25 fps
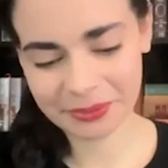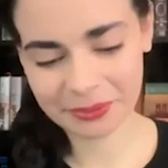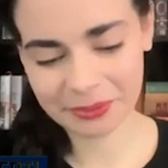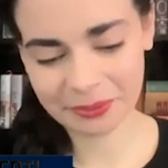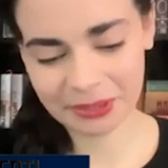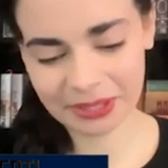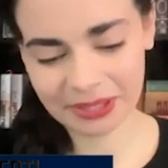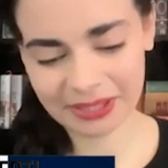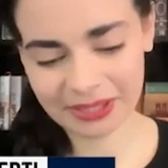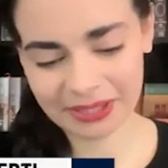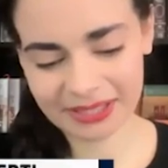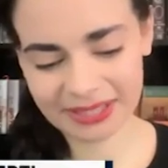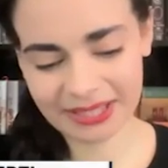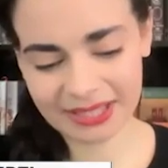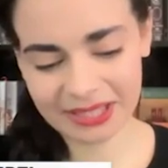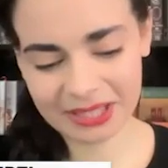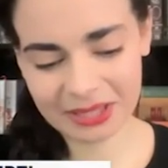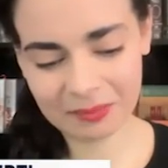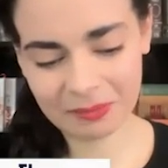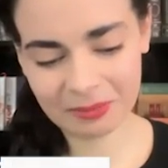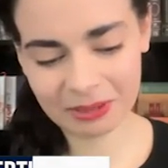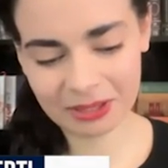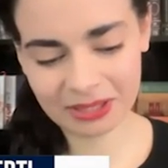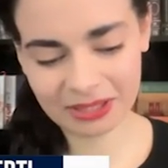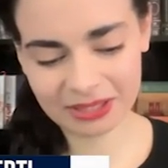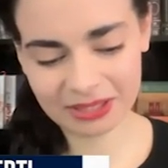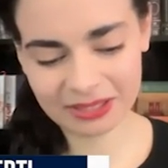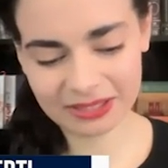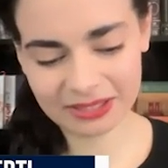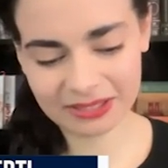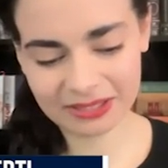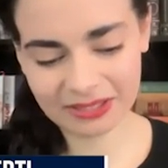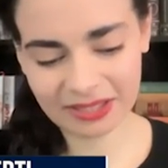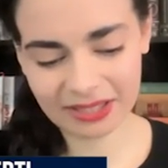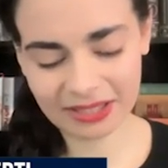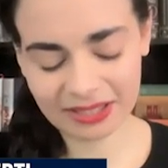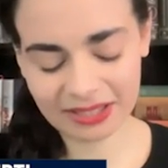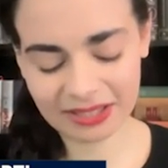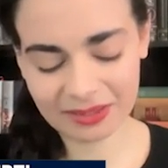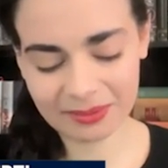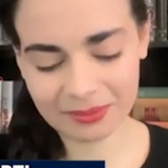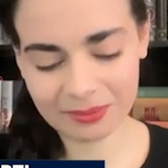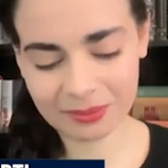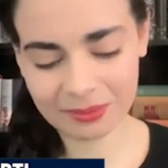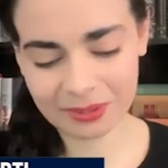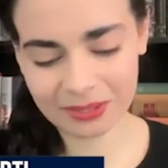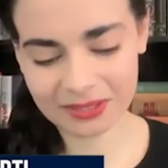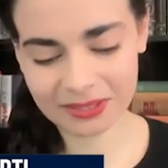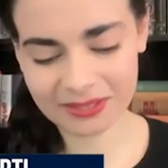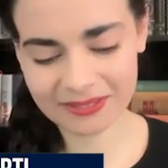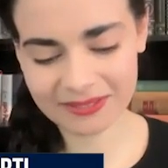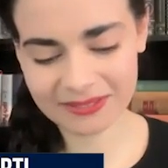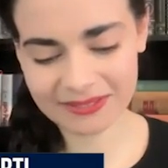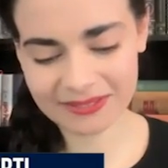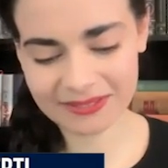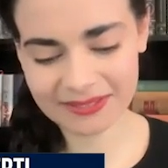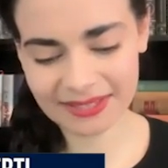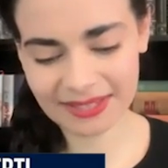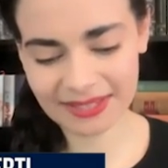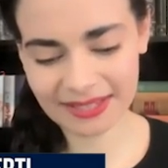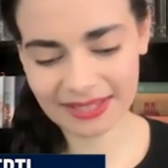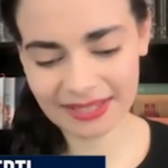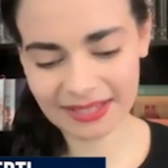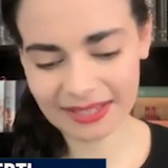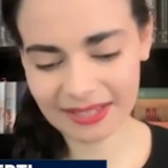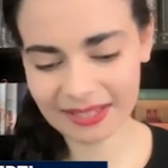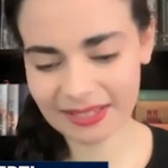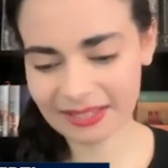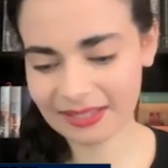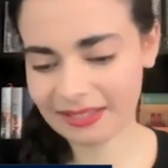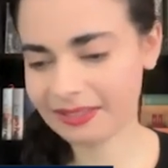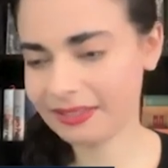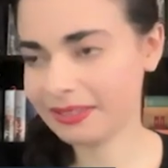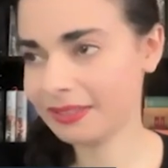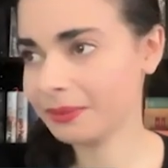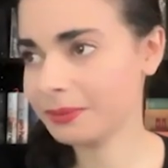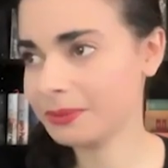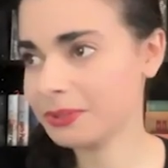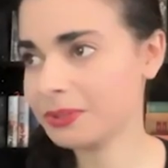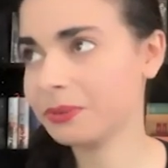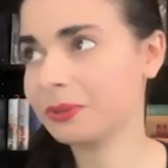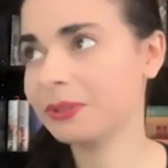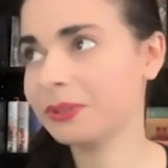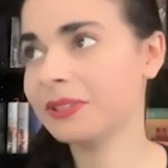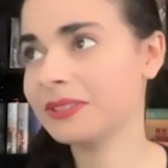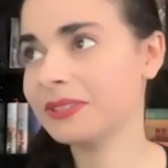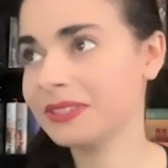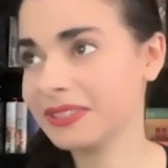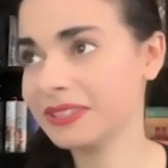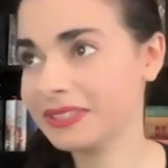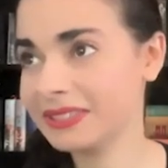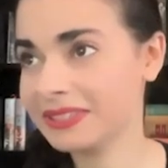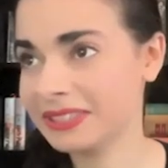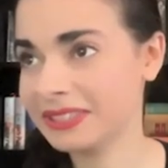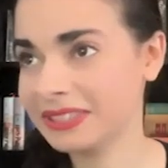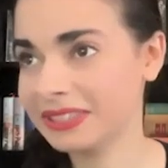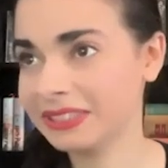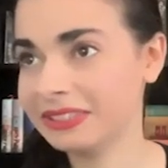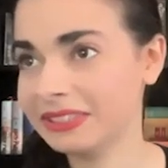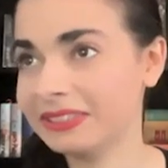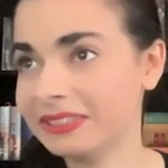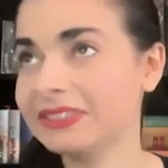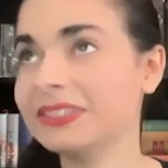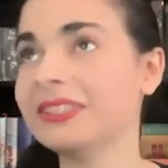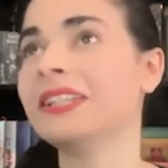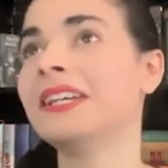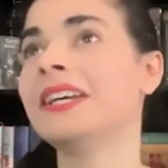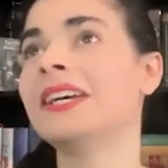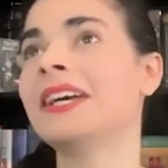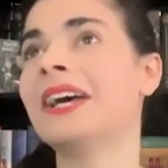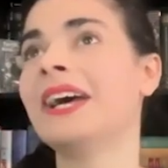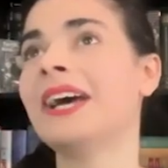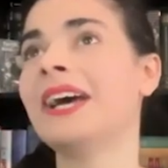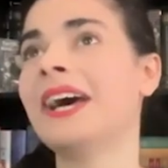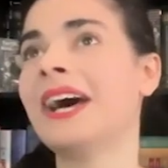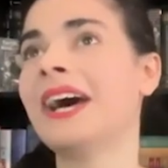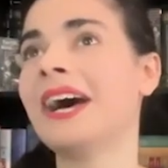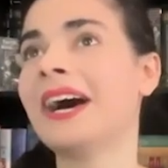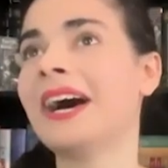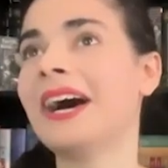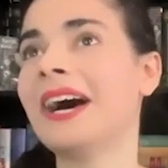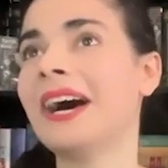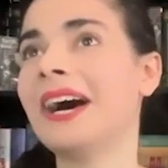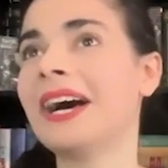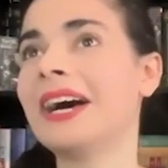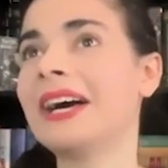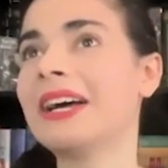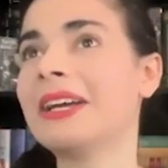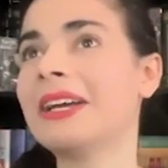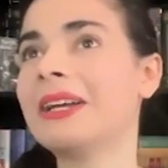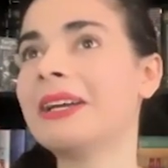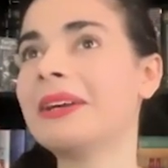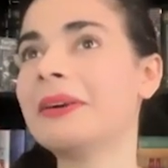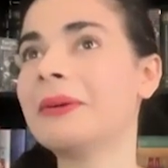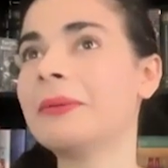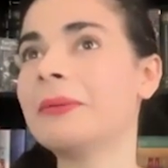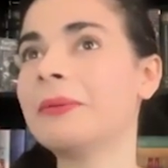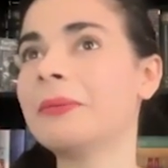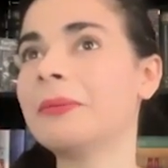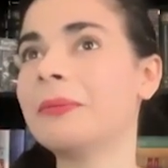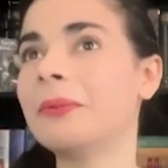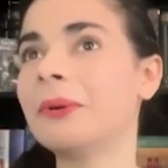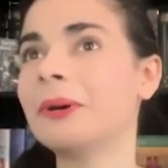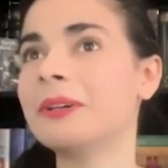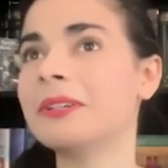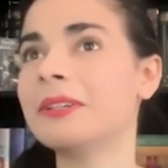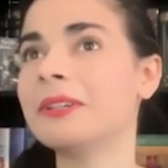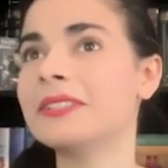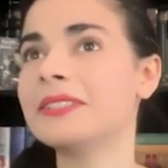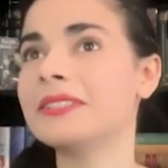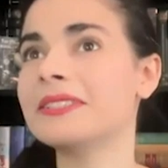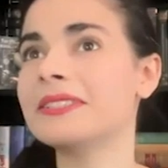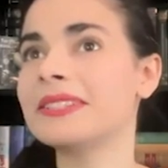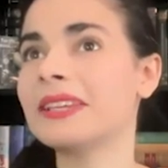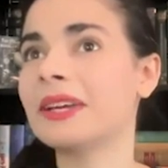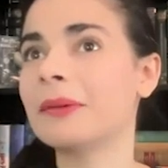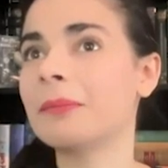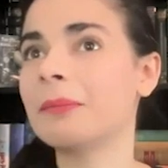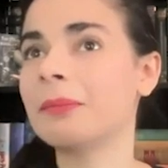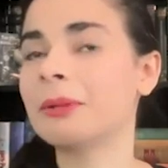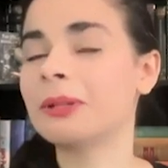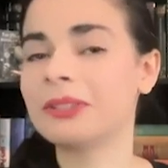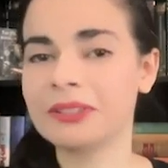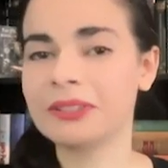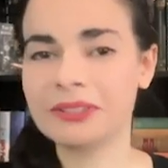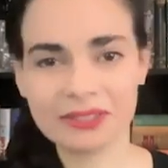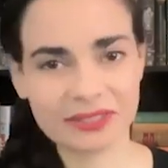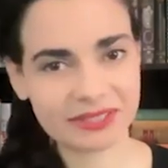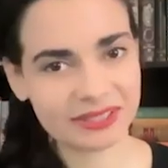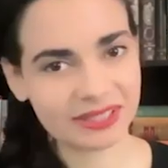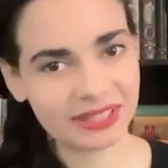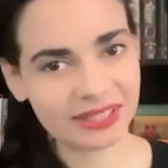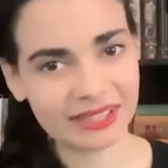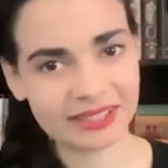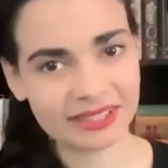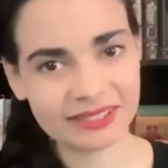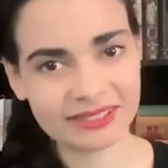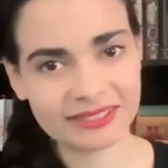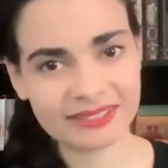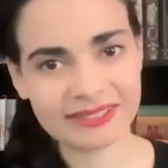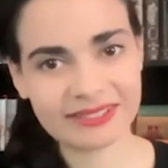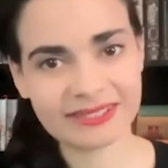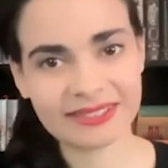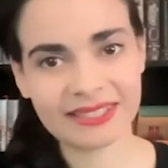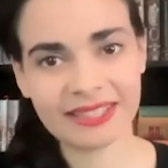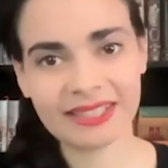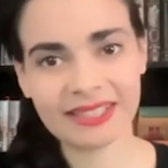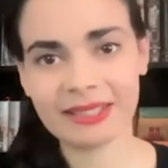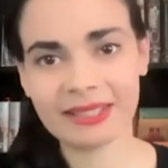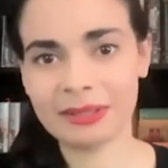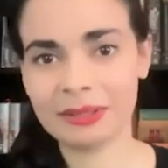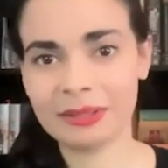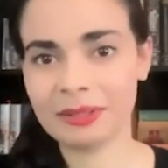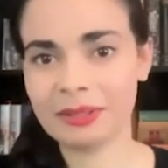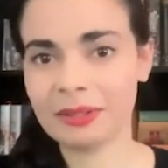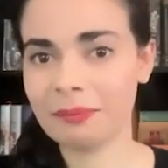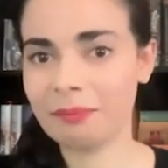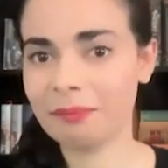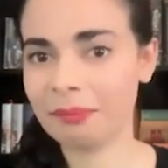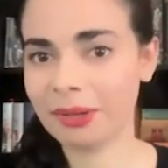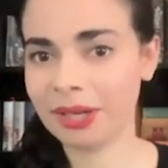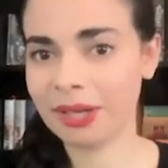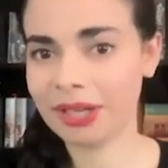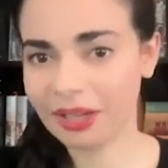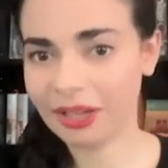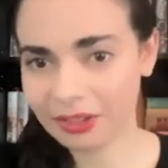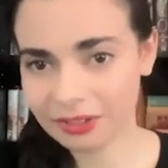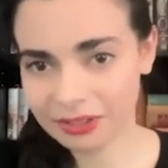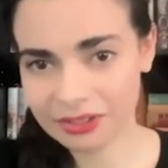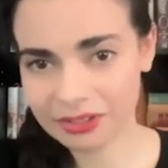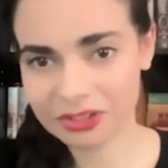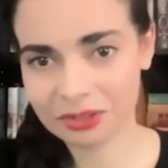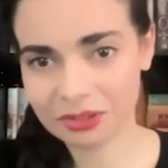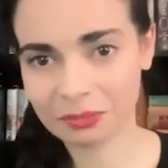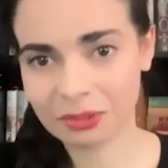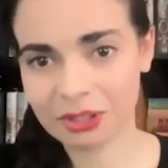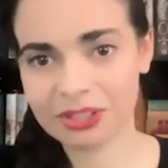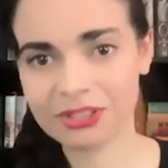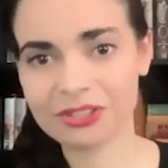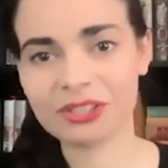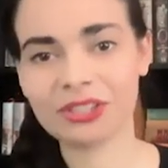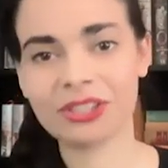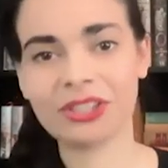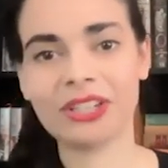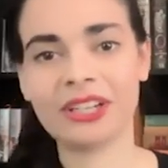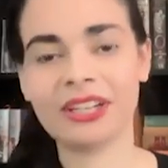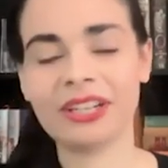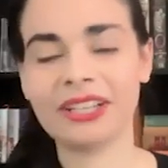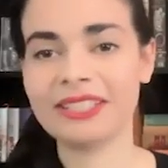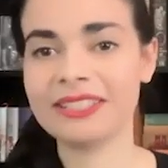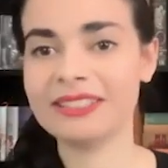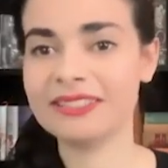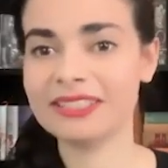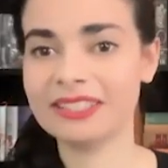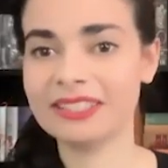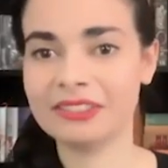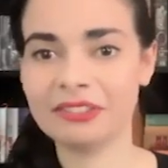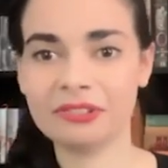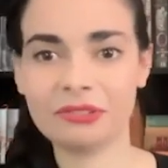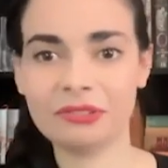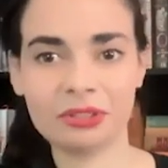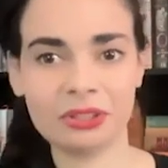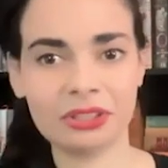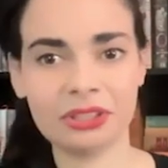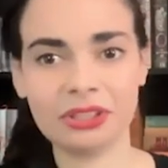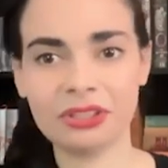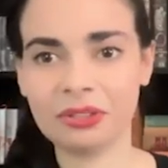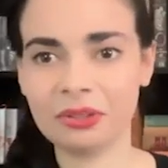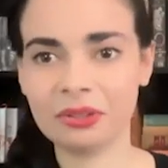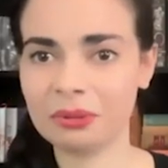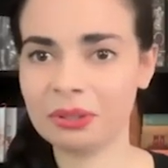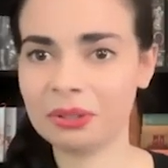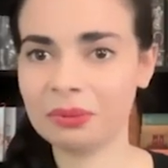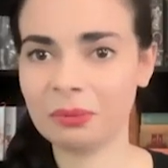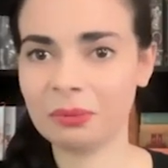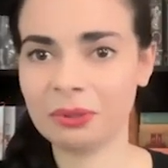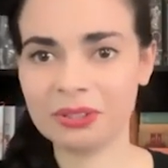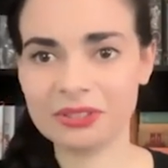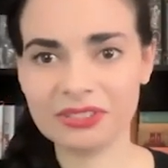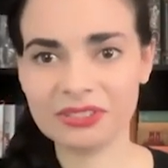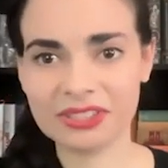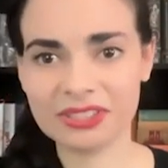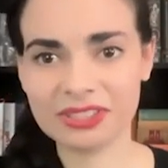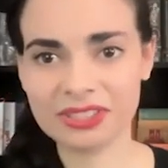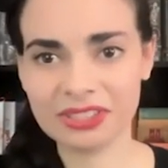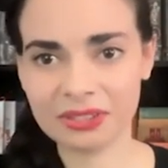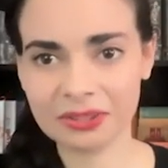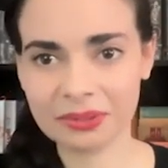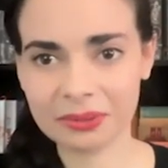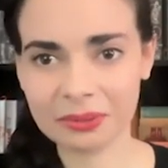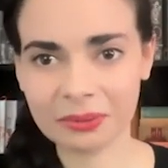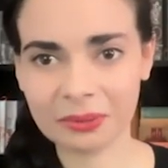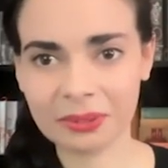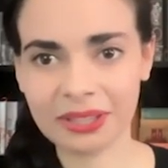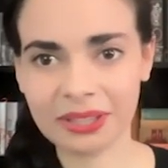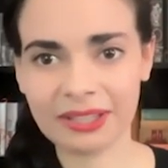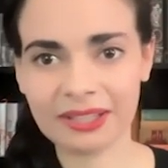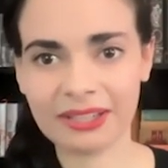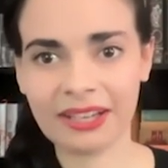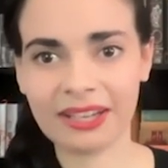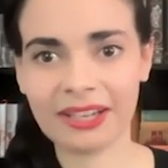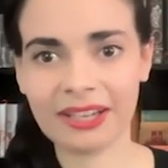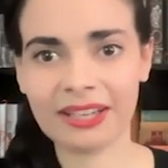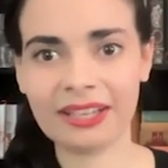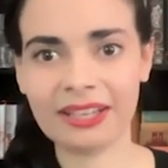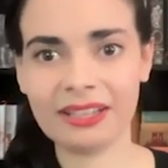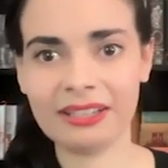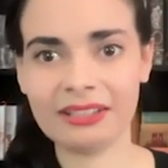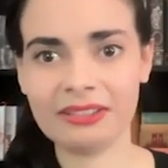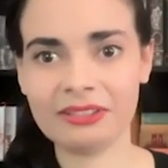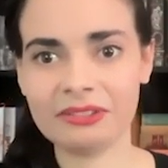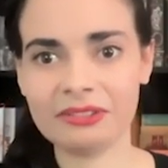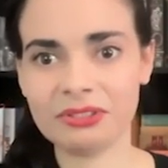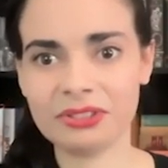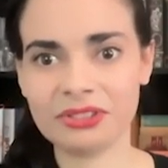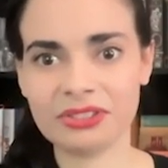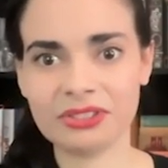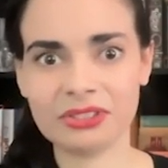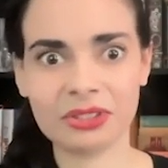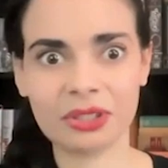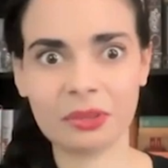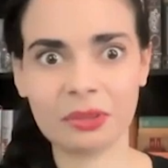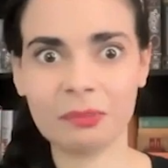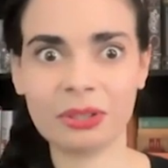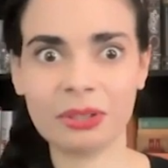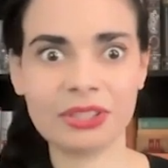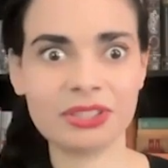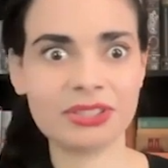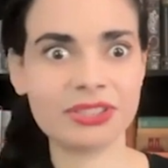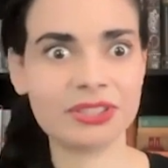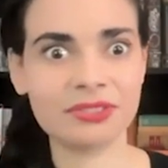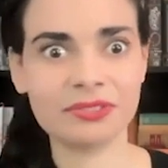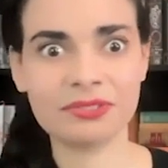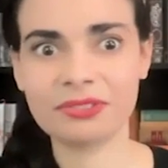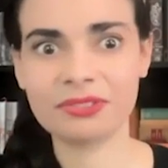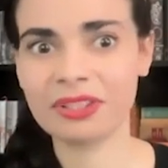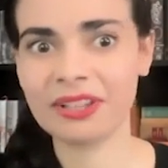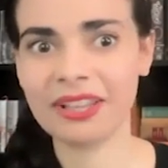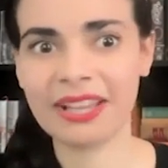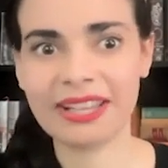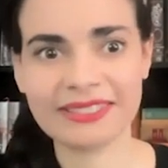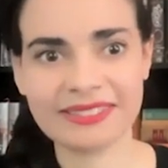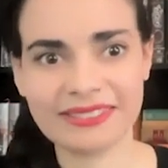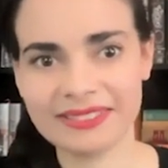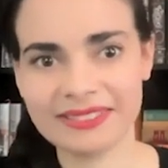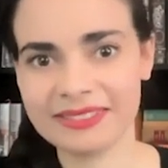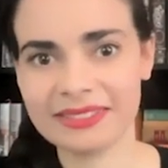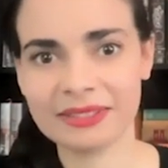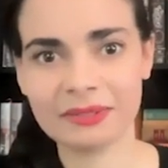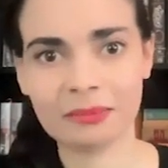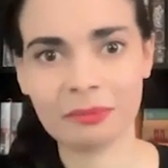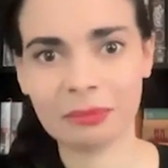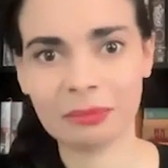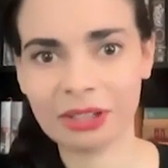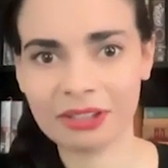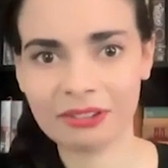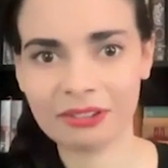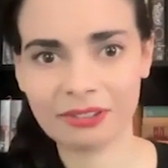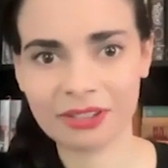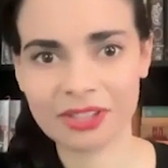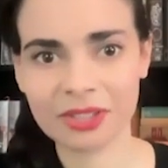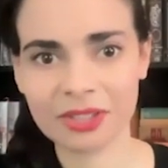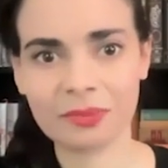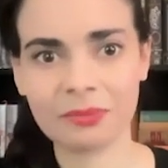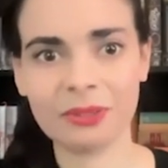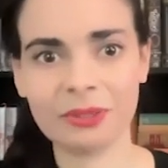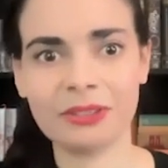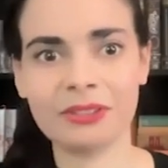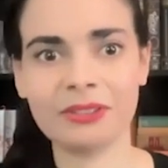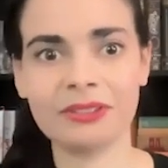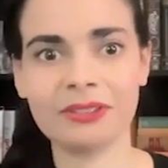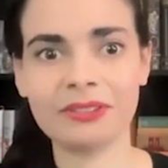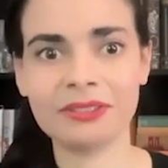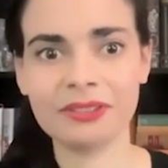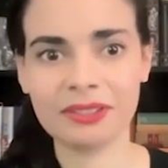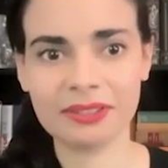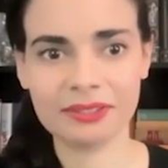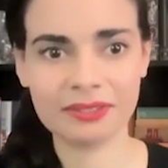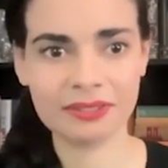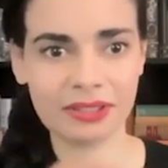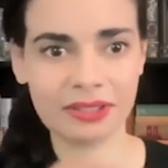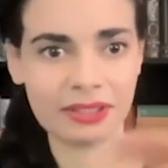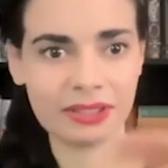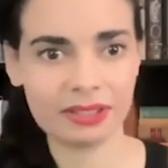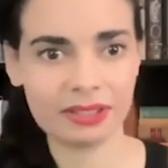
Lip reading: So when I came in, it was 2016. I was a political science and biology major, and I didn't really know what I wanted to do. And I just took a bunch of classes in my freshman,